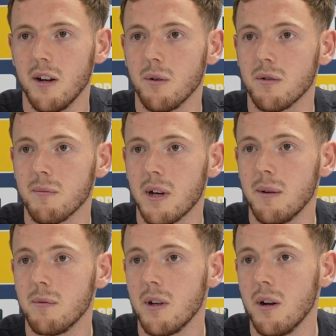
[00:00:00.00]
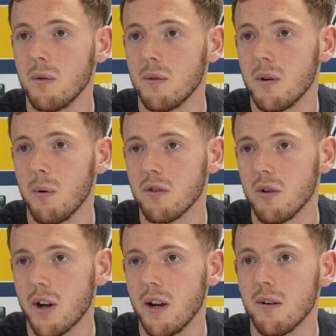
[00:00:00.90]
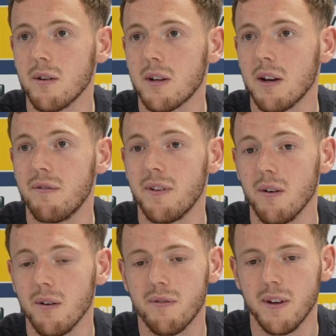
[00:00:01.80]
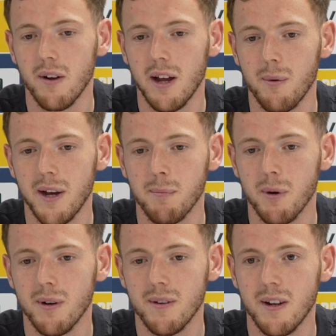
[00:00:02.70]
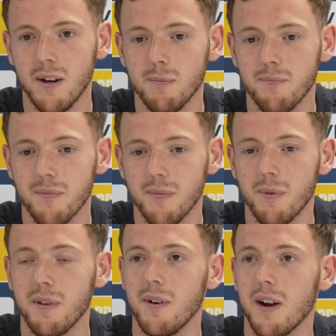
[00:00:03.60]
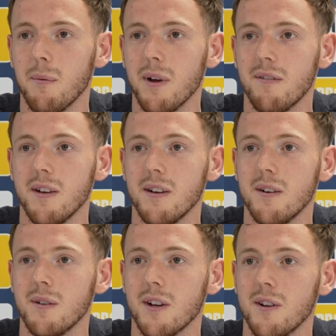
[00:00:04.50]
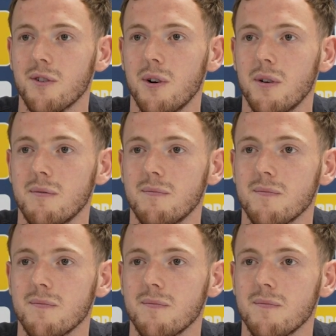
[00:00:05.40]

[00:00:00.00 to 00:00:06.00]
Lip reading: I know sometimes, you know, the ones looking on can feel that way, but, you know, we feel like we have it under control.